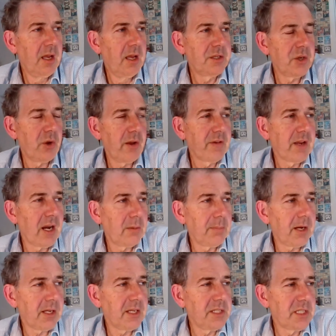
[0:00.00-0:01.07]
So if
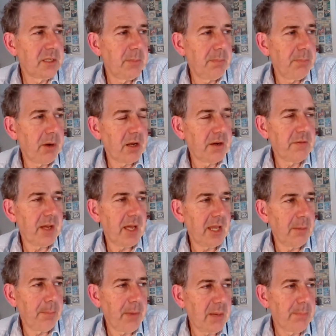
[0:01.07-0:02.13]
Karabakh is to be part of it
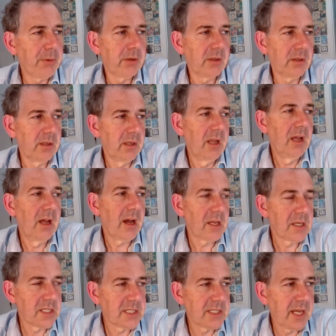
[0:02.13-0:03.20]
and the people are
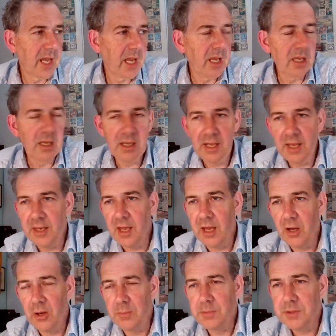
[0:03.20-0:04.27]
to stay in their
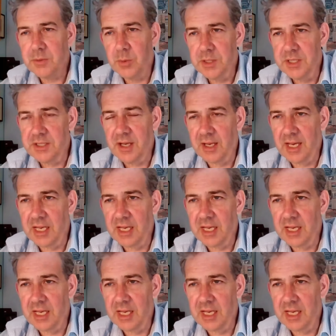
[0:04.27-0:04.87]
homes, which is, I